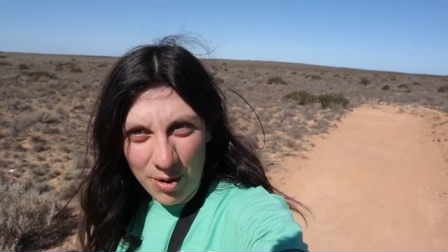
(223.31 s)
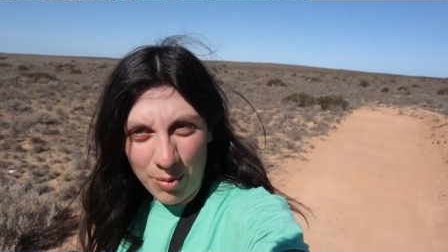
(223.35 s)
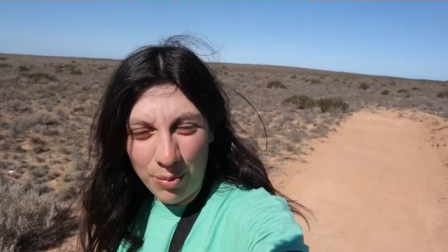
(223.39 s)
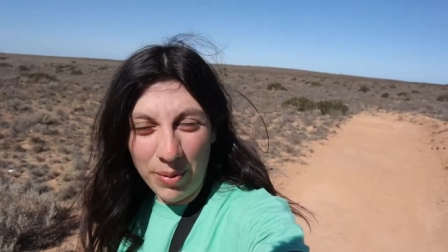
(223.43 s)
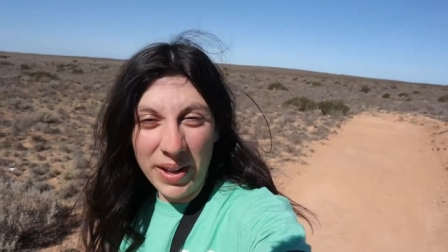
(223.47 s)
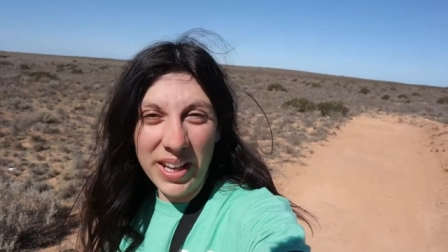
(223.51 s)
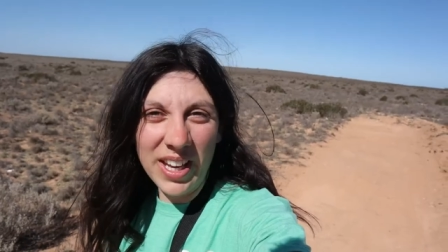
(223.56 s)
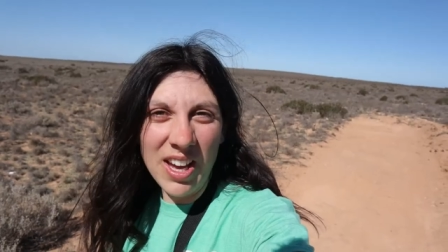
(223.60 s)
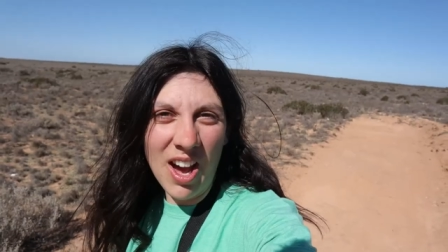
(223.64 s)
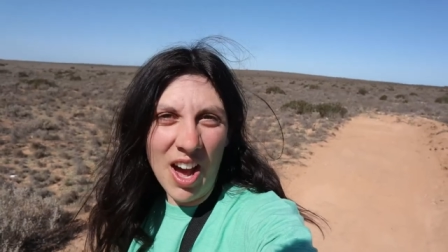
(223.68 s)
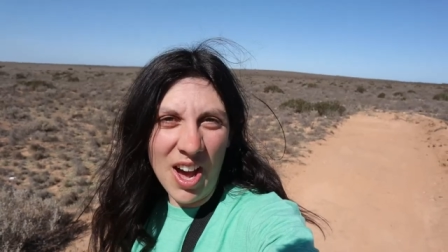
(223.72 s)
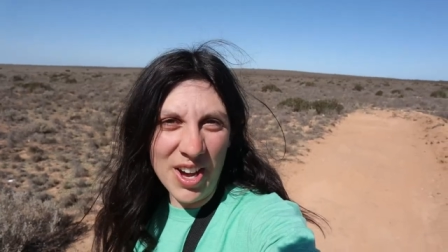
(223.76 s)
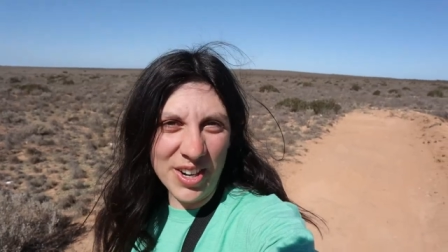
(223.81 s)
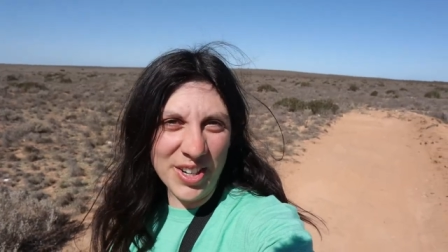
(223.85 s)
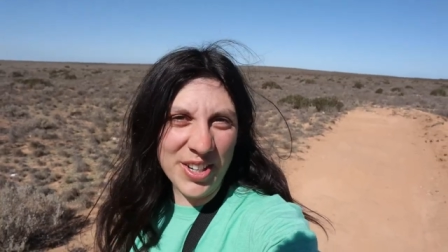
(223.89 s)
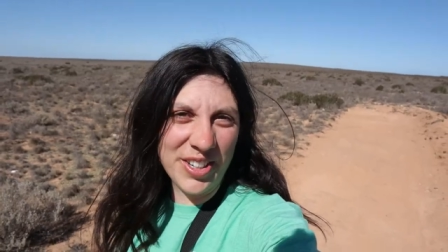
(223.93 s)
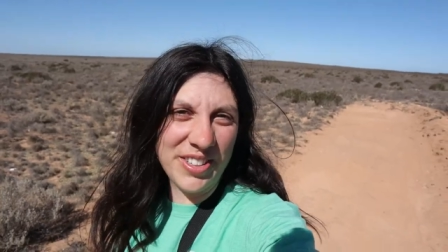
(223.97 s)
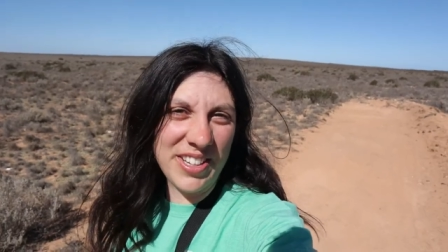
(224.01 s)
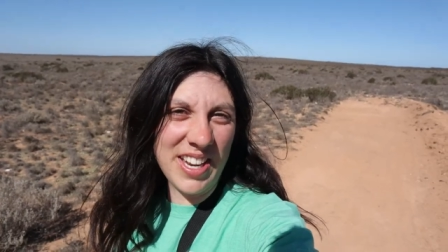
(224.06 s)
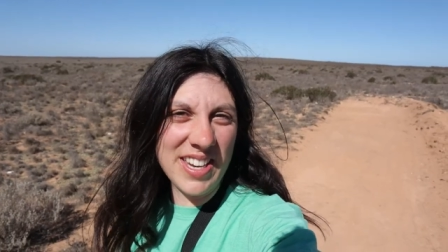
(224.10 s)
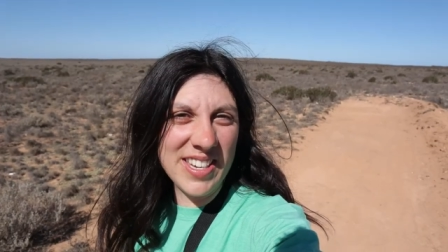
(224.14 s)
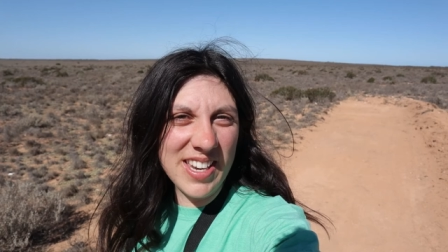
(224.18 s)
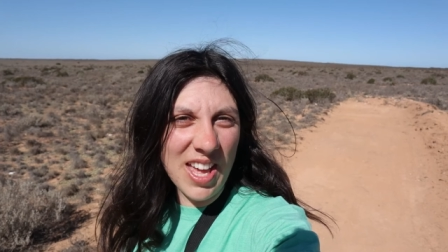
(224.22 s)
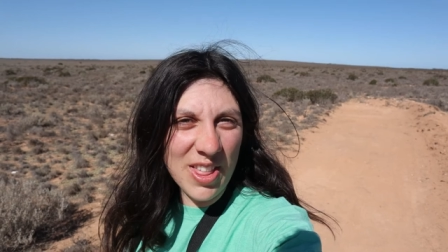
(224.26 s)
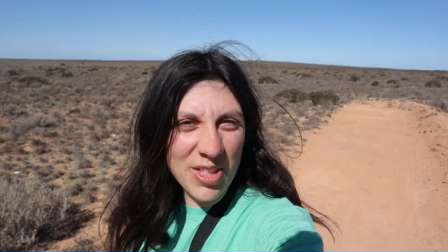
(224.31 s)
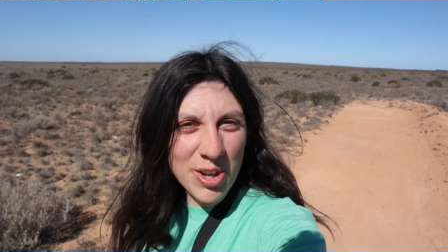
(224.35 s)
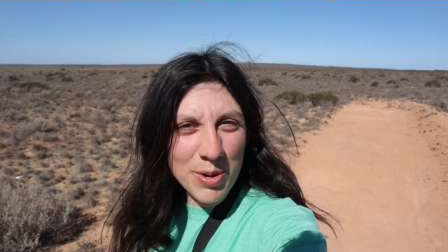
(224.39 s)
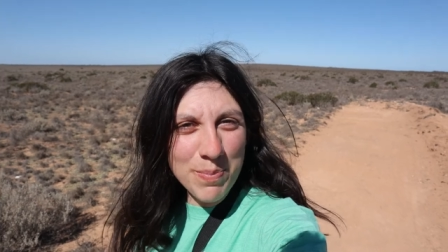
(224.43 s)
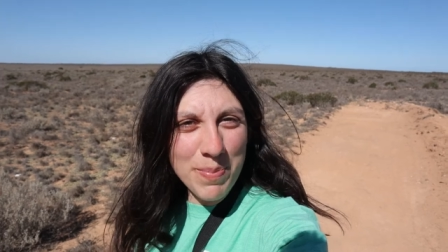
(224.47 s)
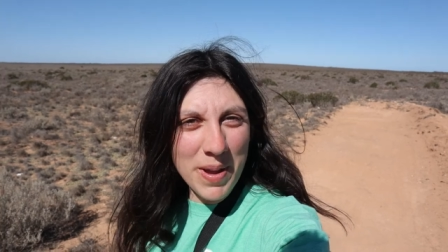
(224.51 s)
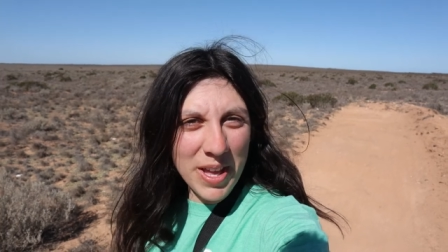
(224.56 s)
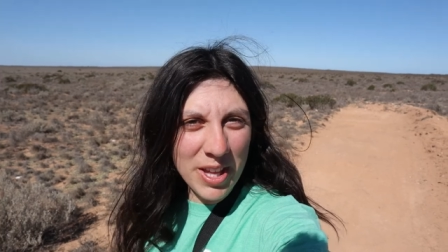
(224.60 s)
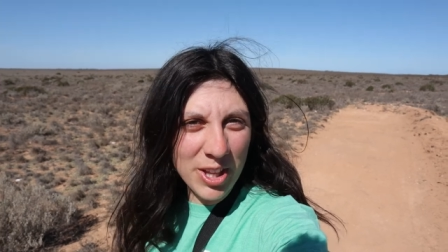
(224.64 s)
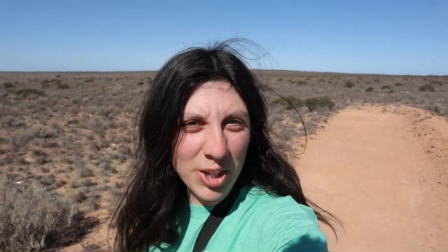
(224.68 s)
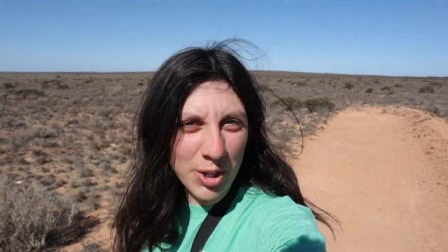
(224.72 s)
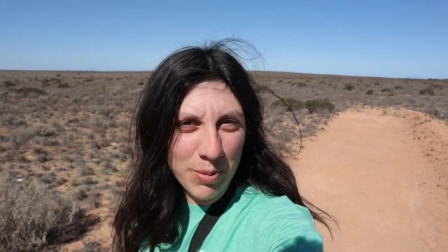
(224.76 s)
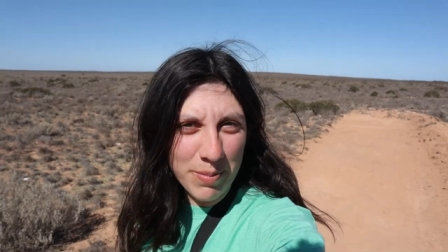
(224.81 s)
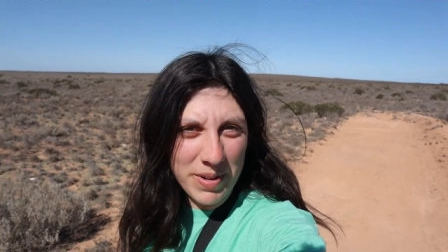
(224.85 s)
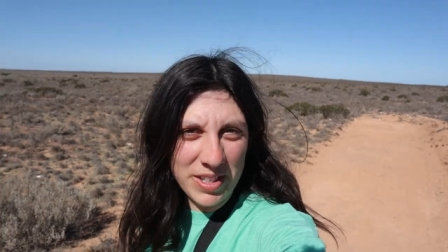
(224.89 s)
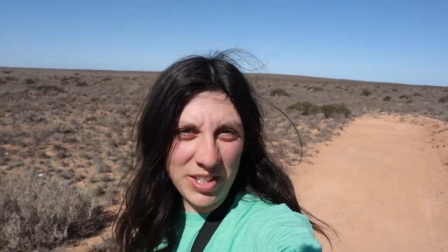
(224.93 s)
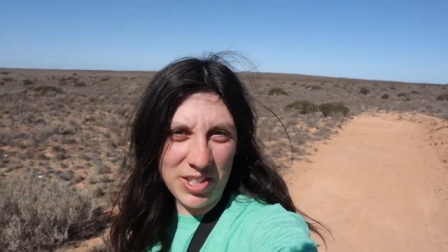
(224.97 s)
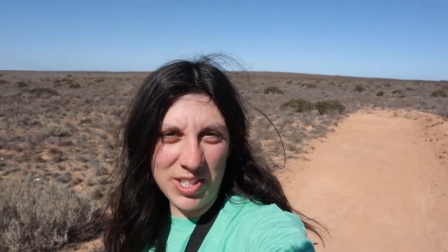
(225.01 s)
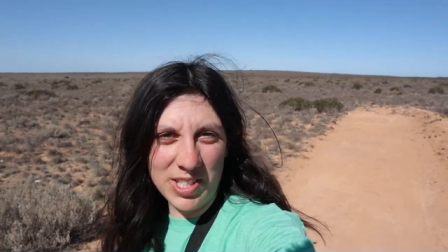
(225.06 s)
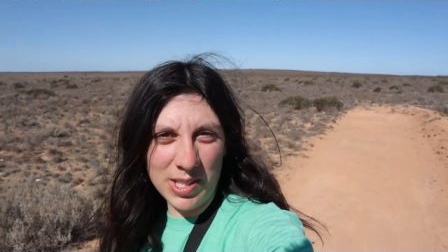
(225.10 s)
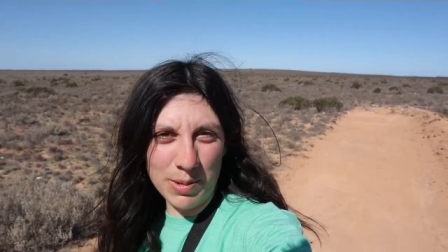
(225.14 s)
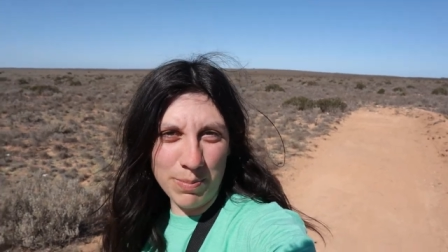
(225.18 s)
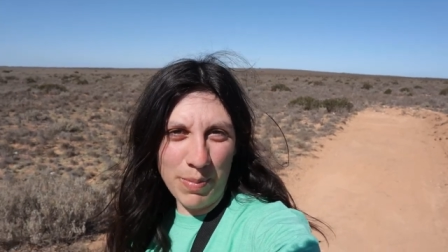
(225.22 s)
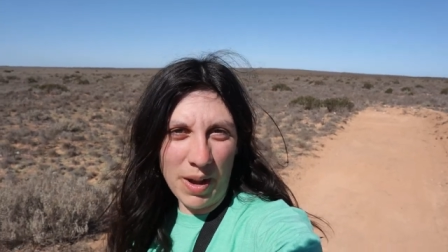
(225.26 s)
We conquered another
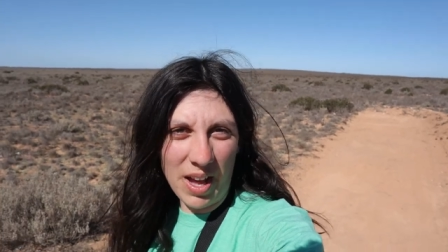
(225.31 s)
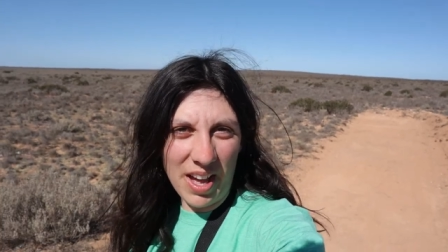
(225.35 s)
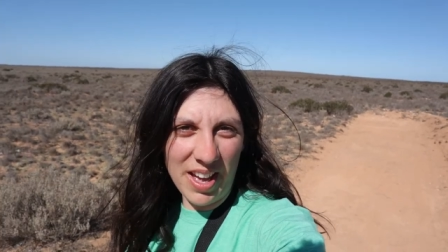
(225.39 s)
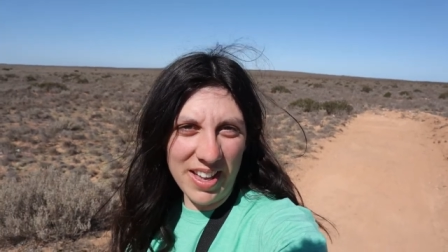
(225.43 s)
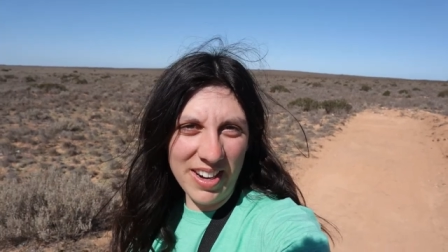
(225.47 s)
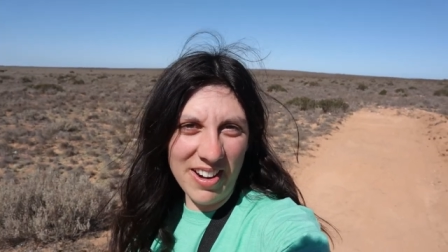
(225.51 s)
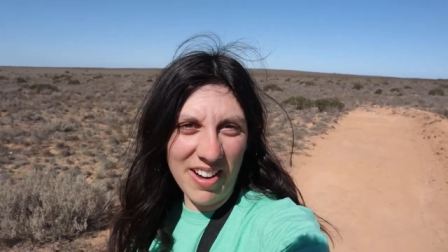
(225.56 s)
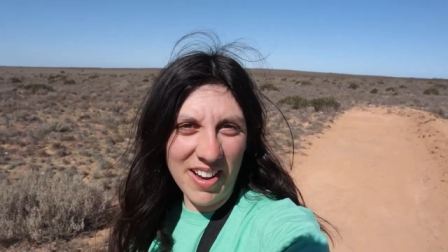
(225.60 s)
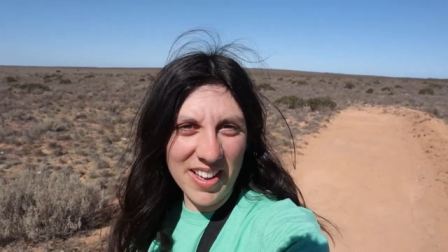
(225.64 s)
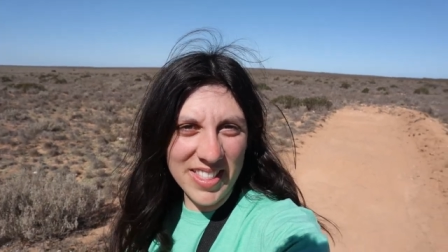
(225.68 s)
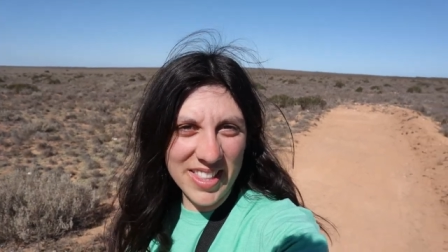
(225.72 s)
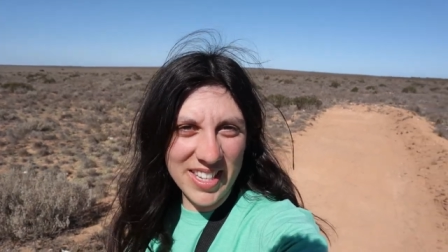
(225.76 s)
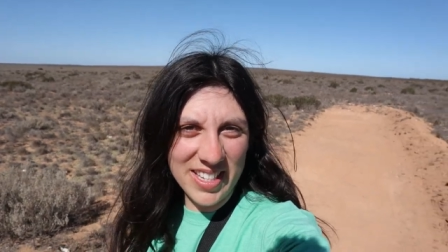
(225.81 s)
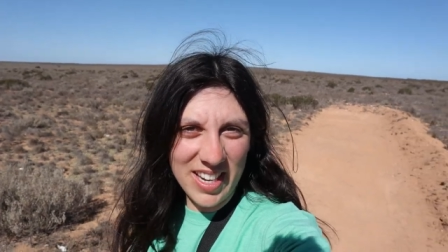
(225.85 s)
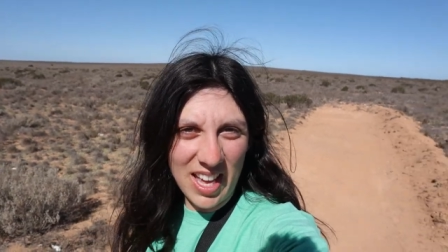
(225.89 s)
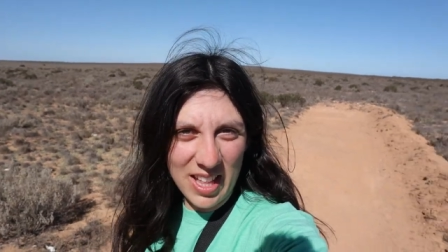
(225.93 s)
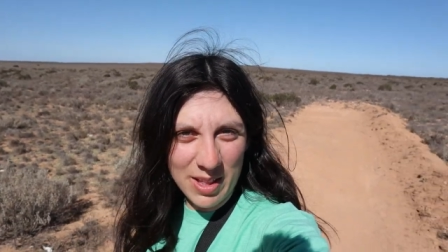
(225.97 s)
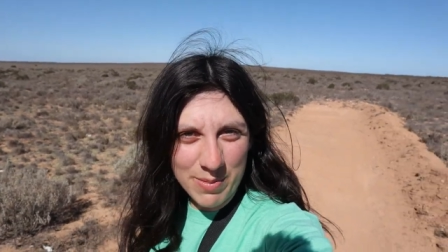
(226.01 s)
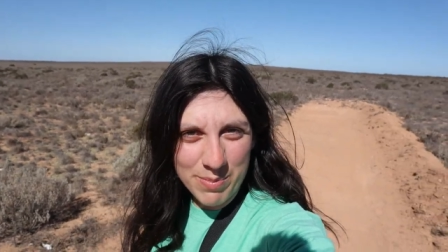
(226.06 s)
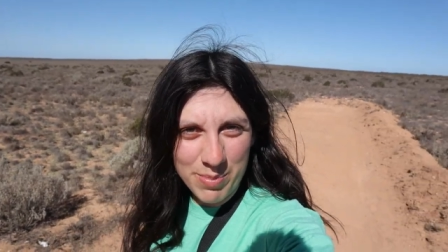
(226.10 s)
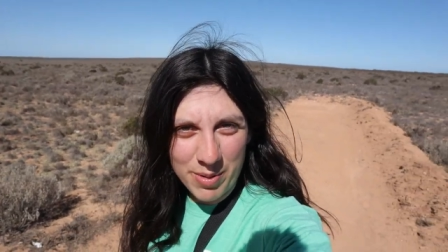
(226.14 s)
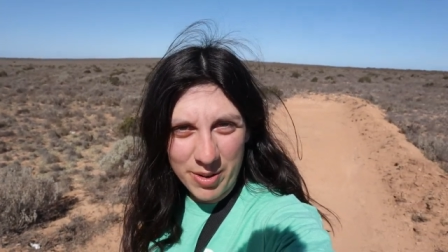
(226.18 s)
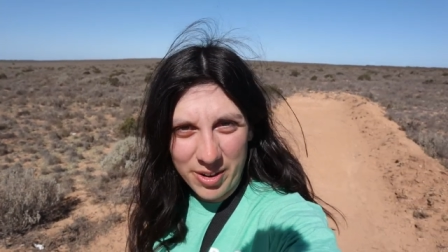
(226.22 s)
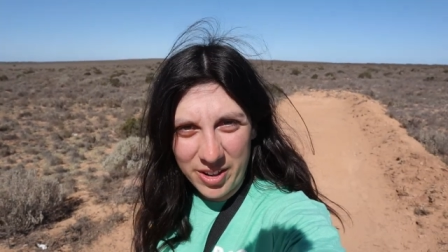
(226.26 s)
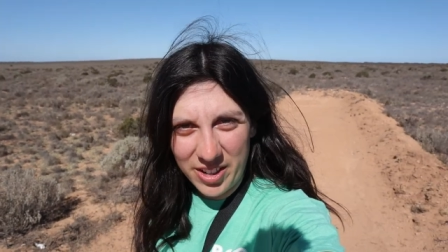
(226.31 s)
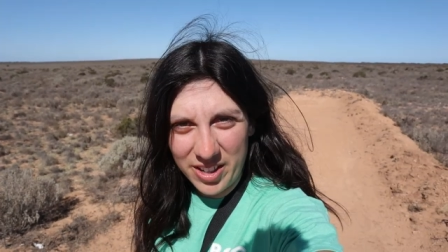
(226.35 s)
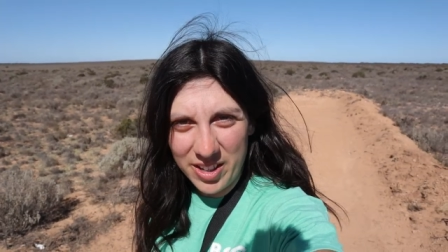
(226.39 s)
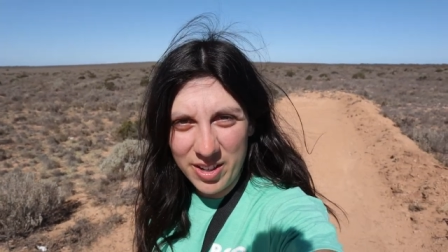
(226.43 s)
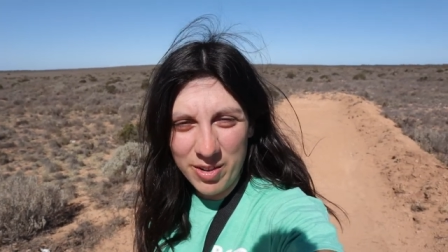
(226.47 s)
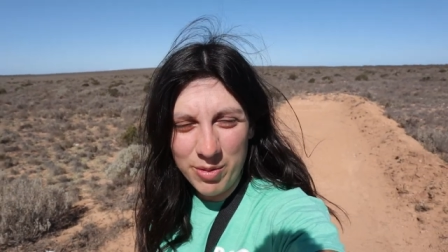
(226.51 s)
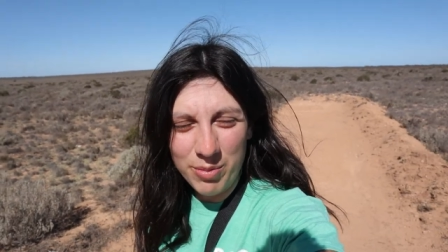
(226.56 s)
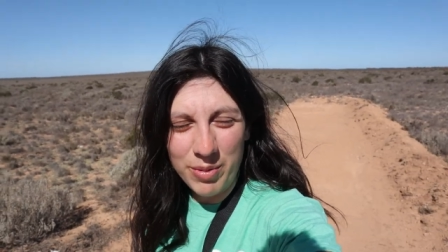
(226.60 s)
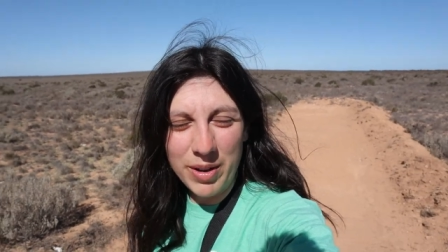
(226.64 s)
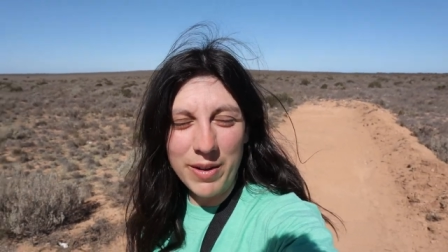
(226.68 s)
pilgrimage spot on the Nullarbor.